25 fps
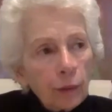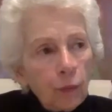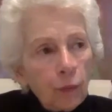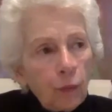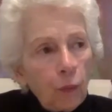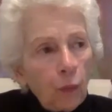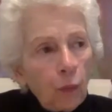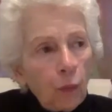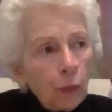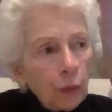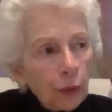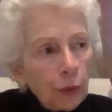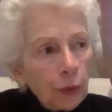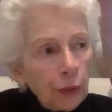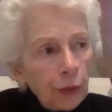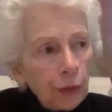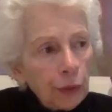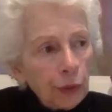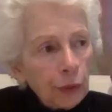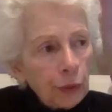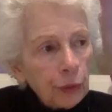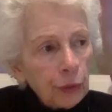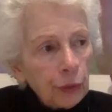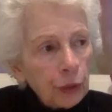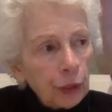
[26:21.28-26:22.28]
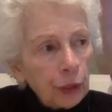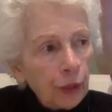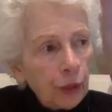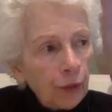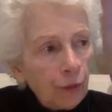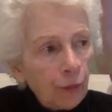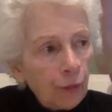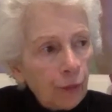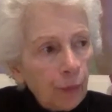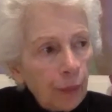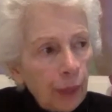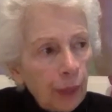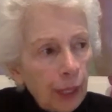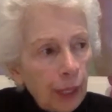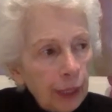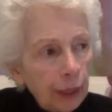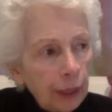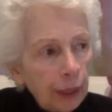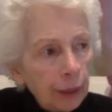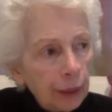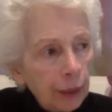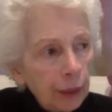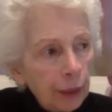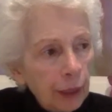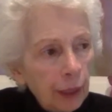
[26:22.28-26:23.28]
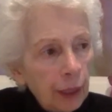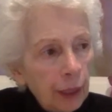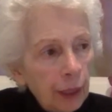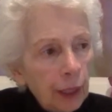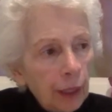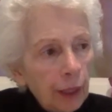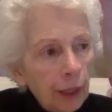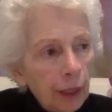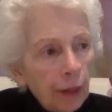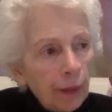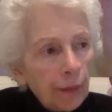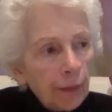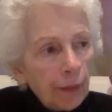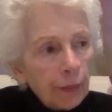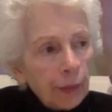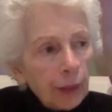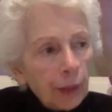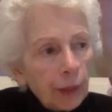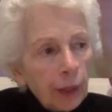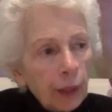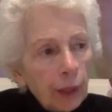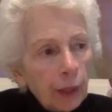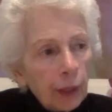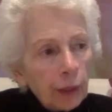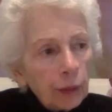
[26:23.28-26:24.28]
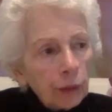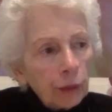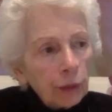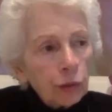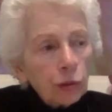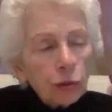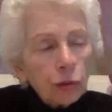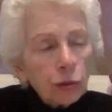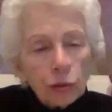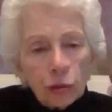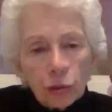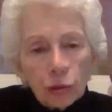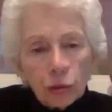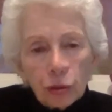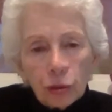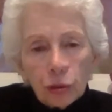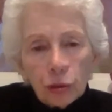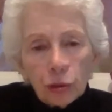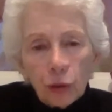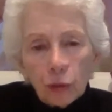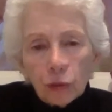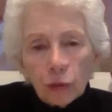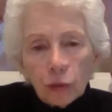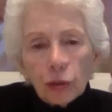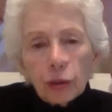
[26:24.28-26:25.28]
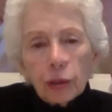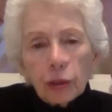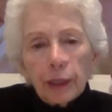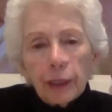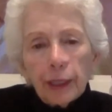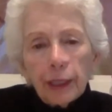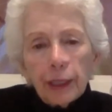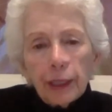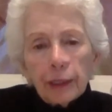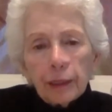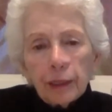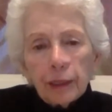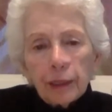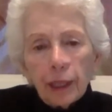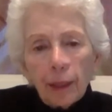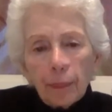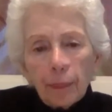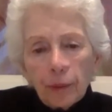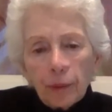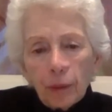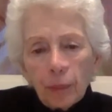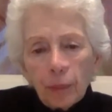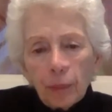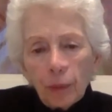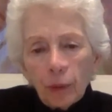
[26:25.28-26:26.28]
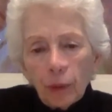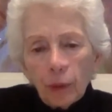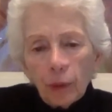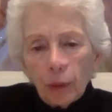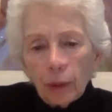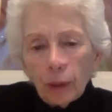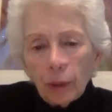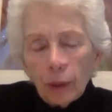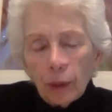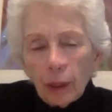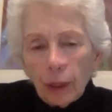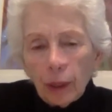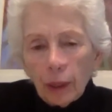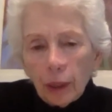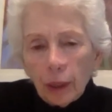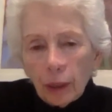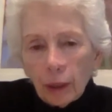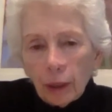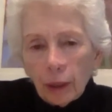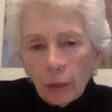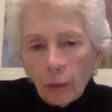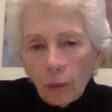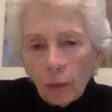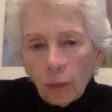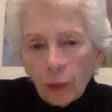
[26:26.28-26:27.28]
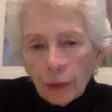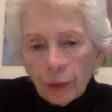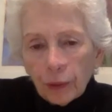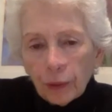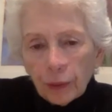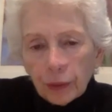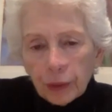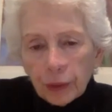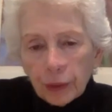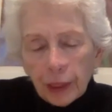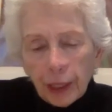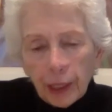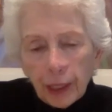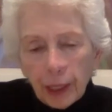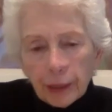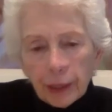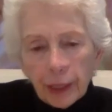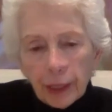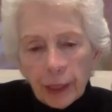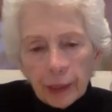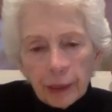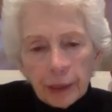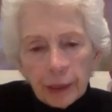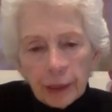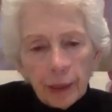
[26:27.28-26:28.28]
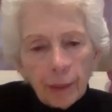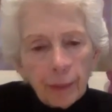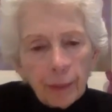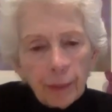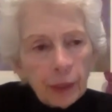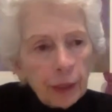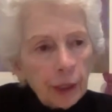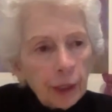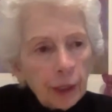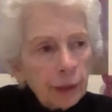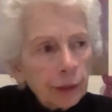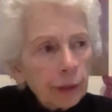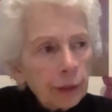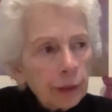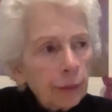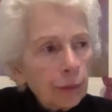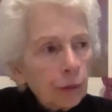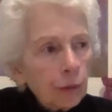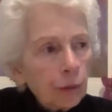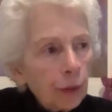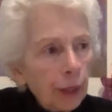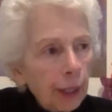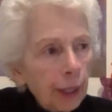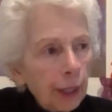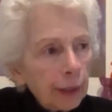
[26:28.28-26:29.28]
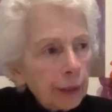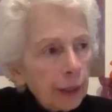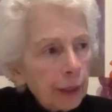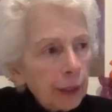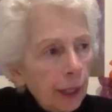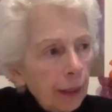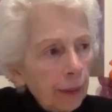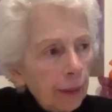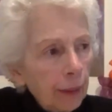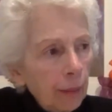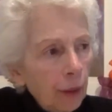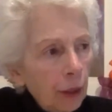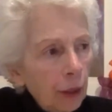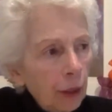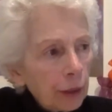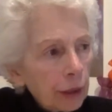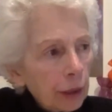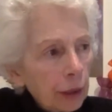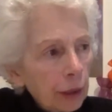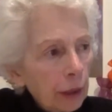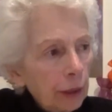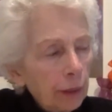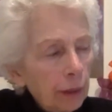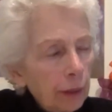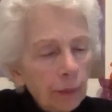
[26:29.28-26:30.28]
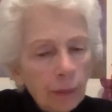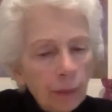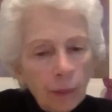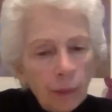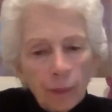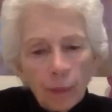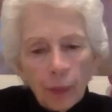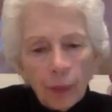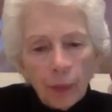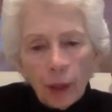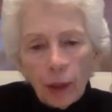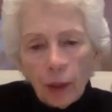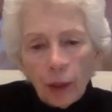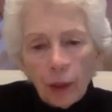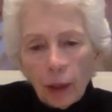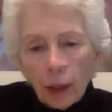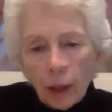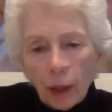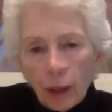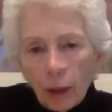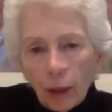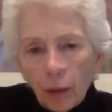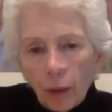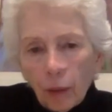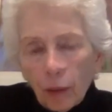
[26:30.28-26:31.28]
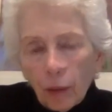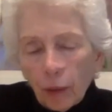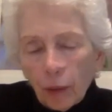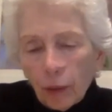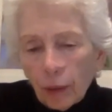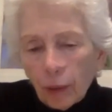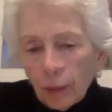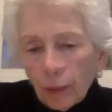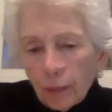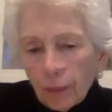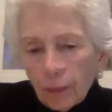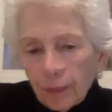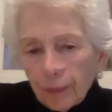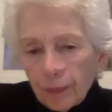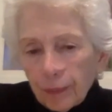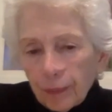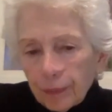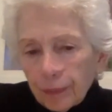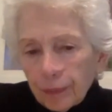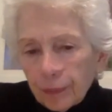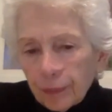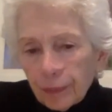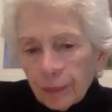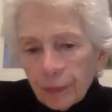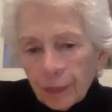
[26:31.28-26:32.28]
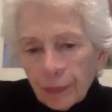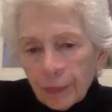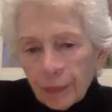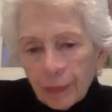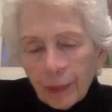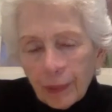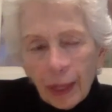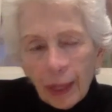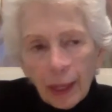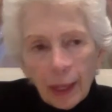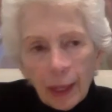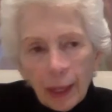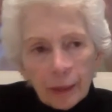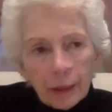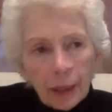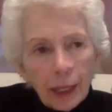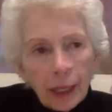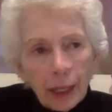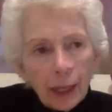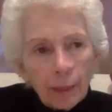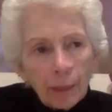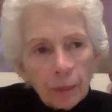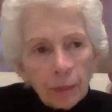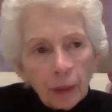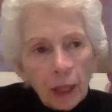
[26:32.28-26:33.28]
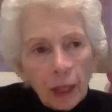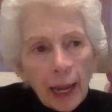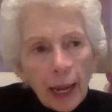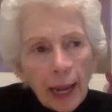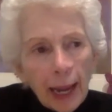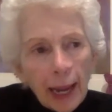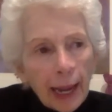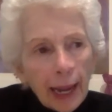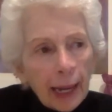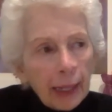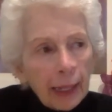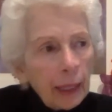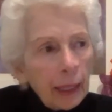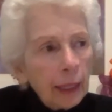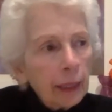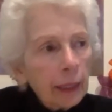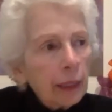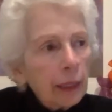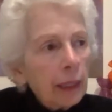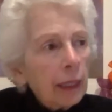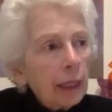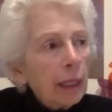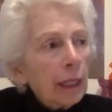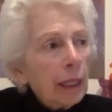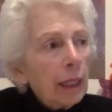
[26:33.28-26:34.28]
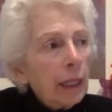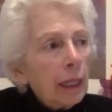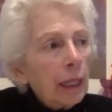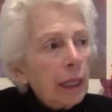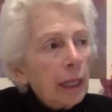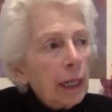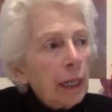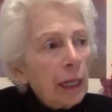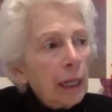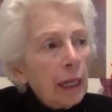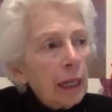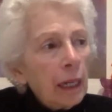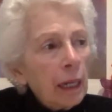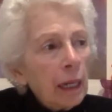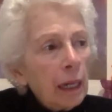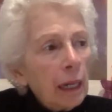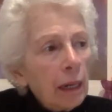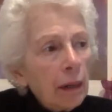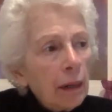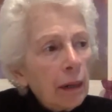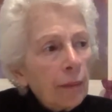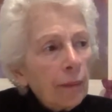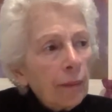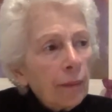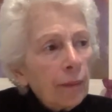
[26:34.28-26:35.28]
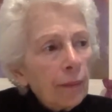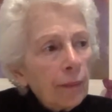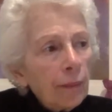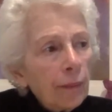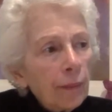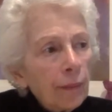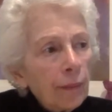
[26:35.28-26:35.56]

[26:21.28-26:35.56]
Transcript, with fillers: four years have made it socially acceptable, whether it's anti Semitism or anti Muslim or anti Black. Um,